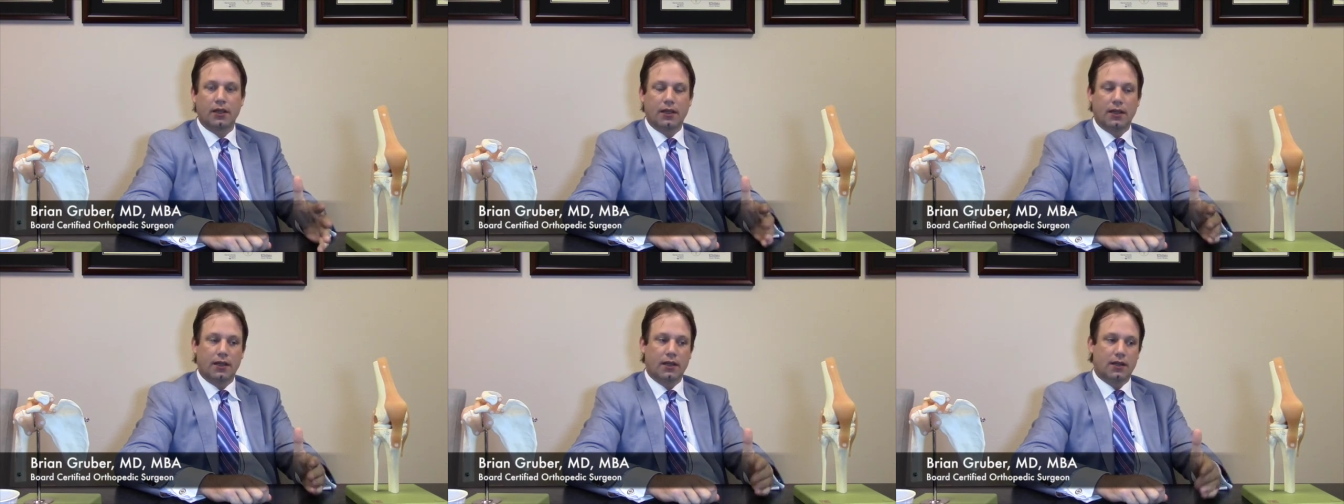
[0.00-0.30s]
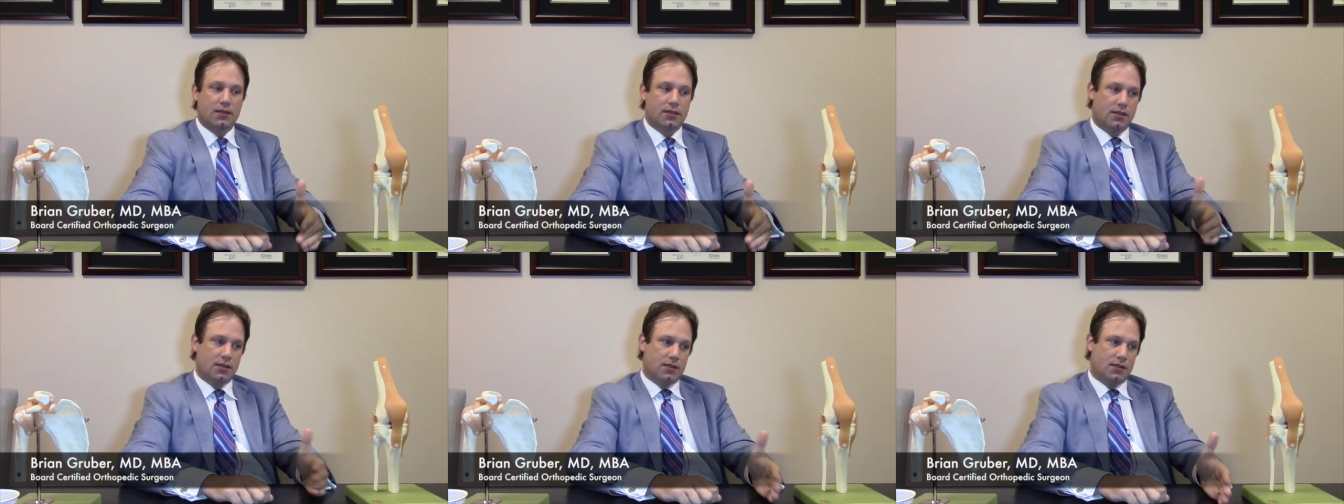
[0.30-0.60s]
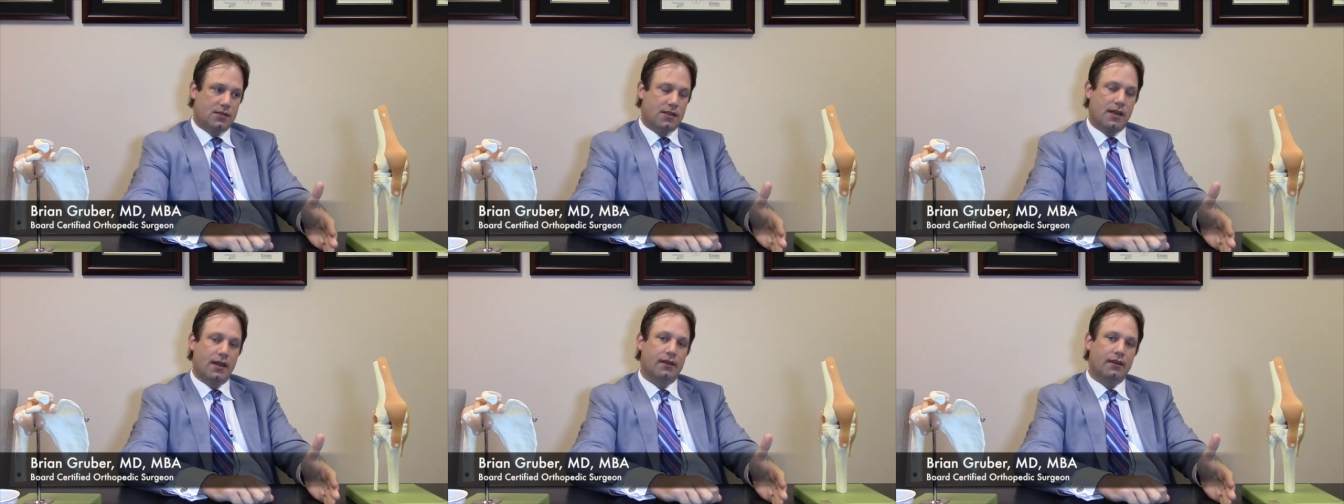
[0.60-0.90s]
And in,
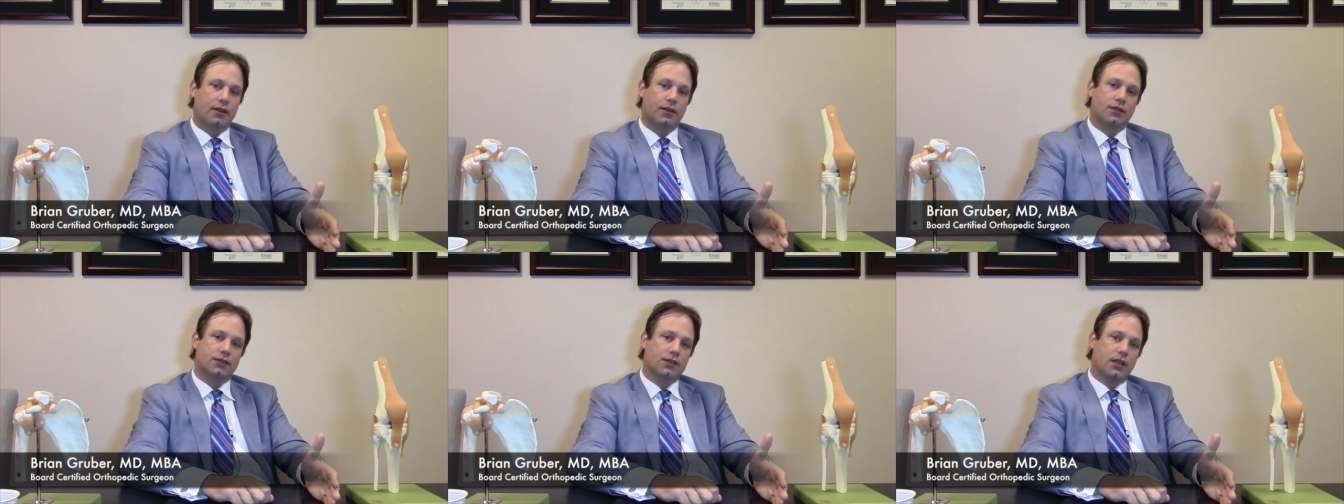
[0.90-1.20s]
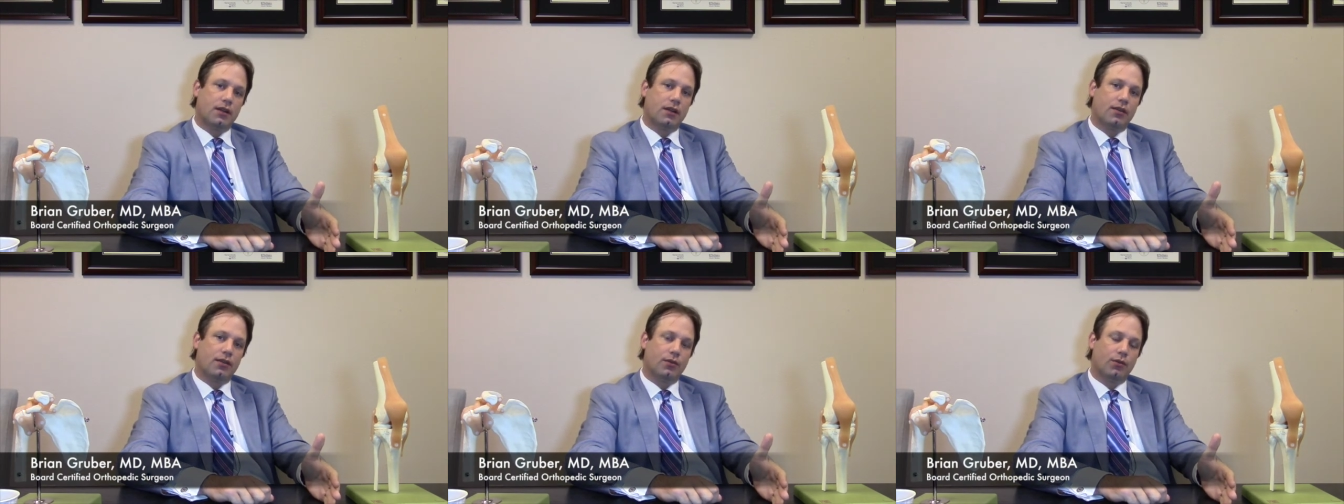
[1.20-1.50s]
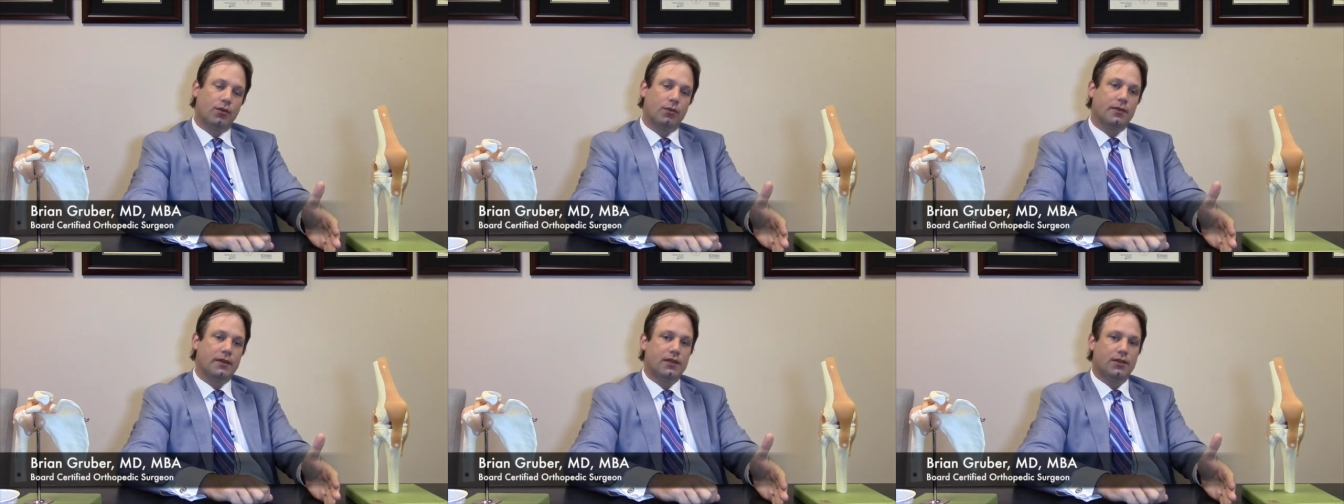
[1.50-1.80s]
in 10 years, I know that
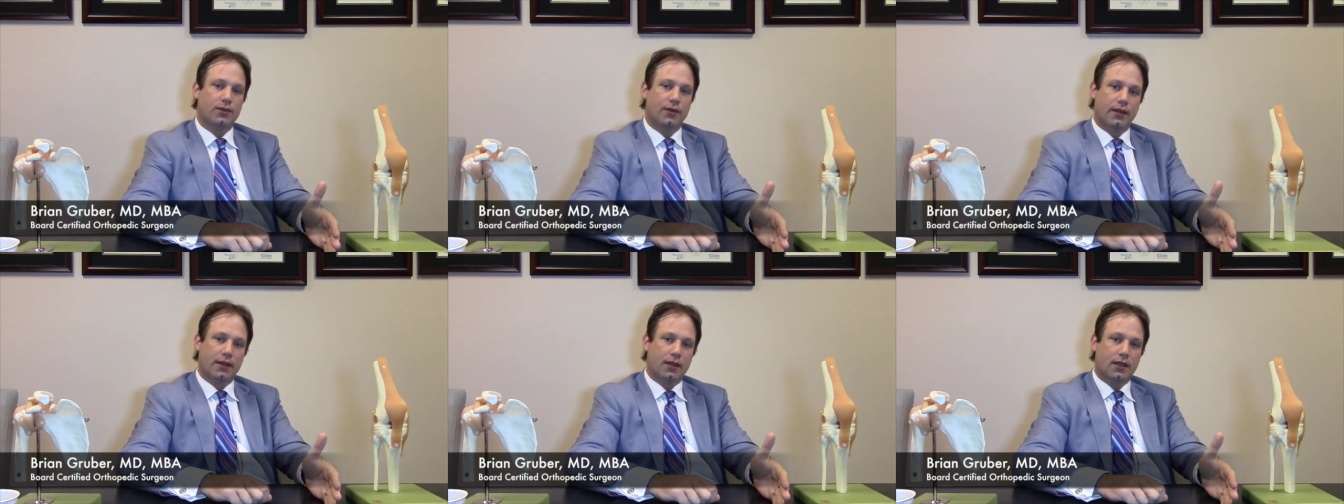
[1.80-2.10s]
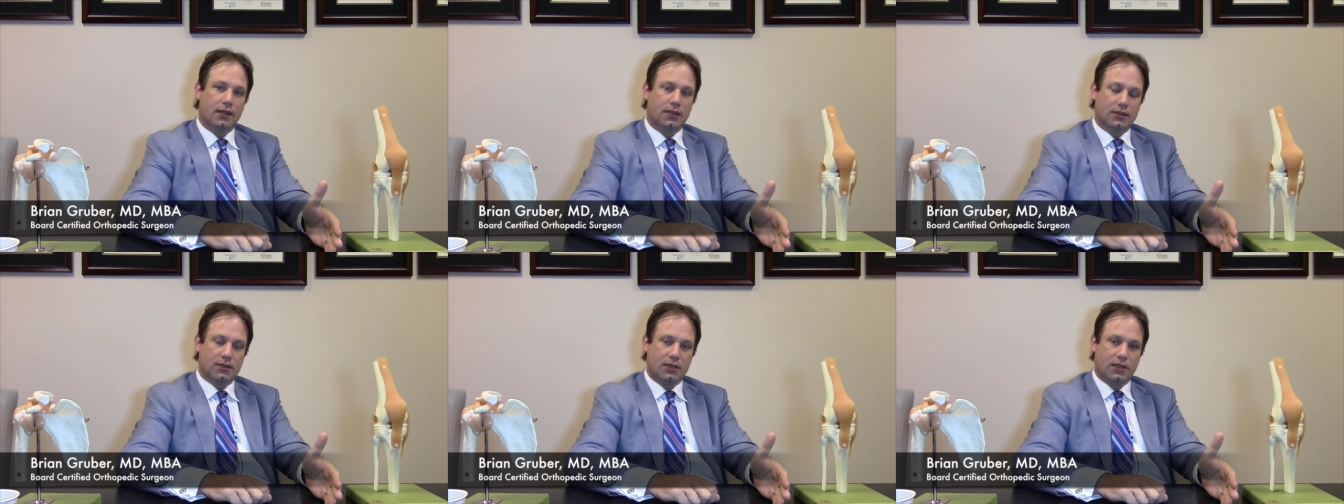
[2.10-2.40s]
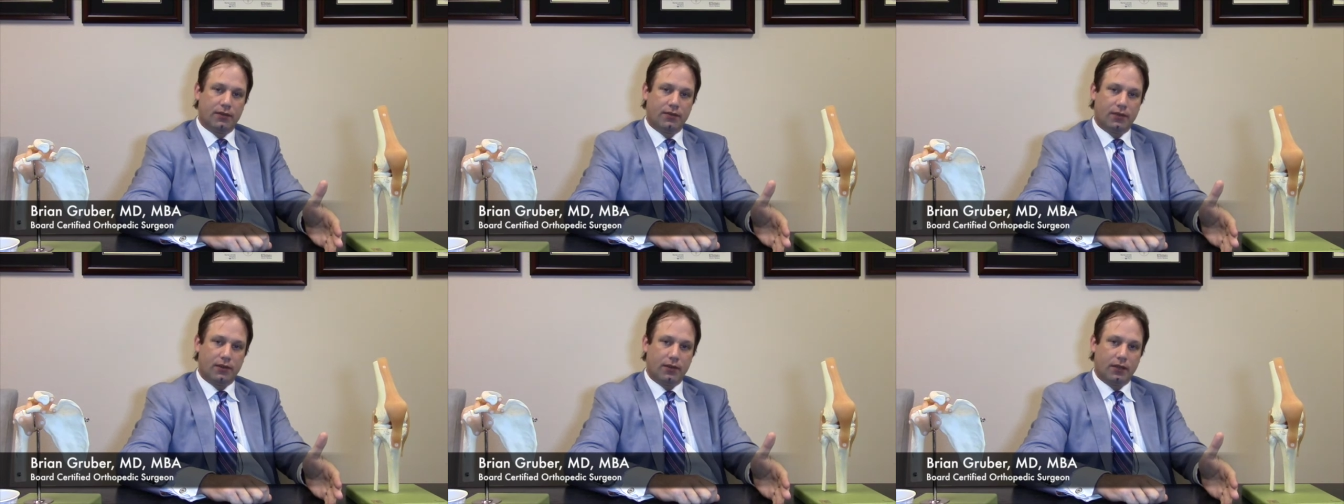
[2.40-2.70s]
we'll be doing things
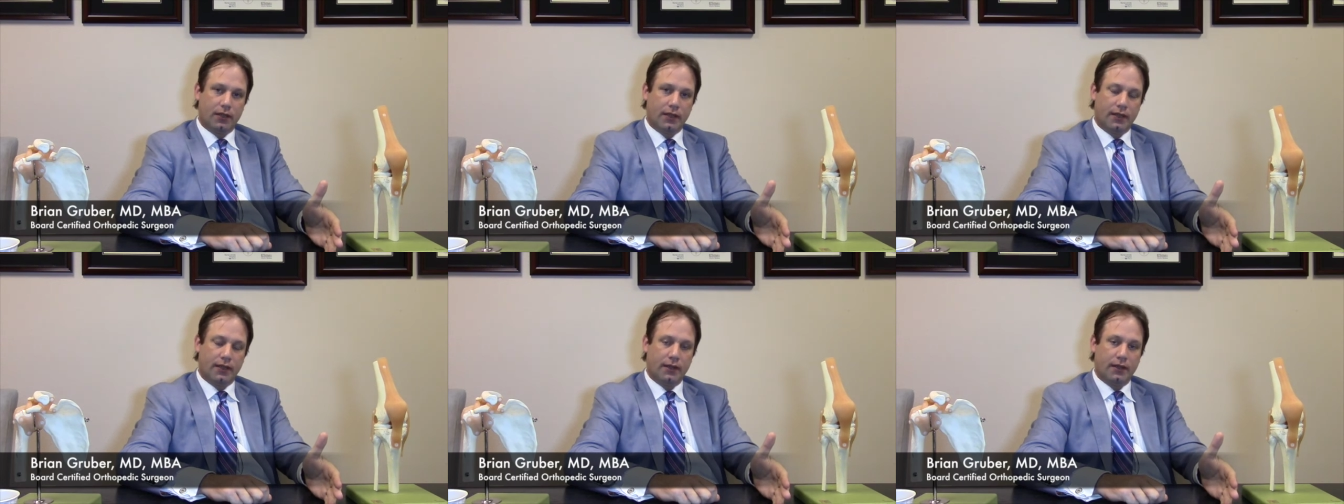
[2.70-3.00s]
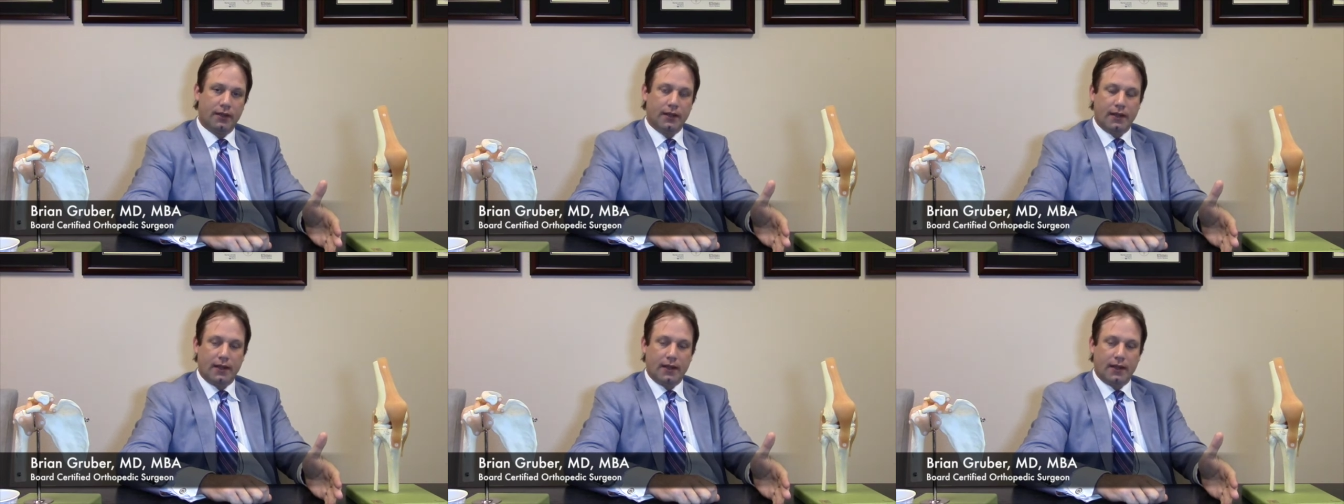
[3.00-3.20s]
differently.